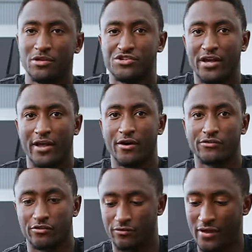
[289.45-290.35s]
much takes care
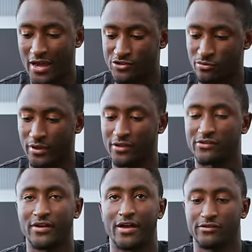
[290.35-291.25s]
of the actual
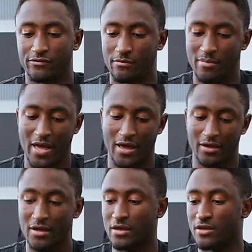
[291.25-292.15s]
insides of the
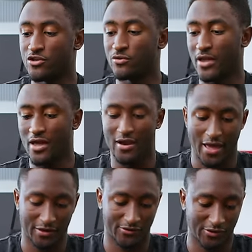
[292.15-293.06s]
bag. You can
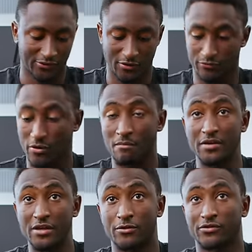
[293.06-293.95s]
access it from
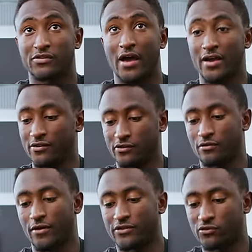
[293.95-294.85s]
either side, so
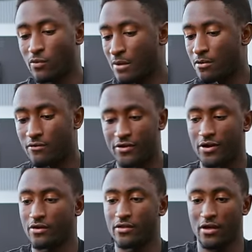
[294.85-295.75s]
if I swap over
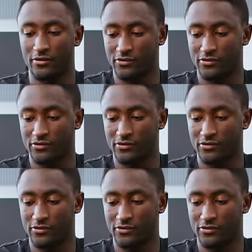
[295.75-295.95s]
here to the other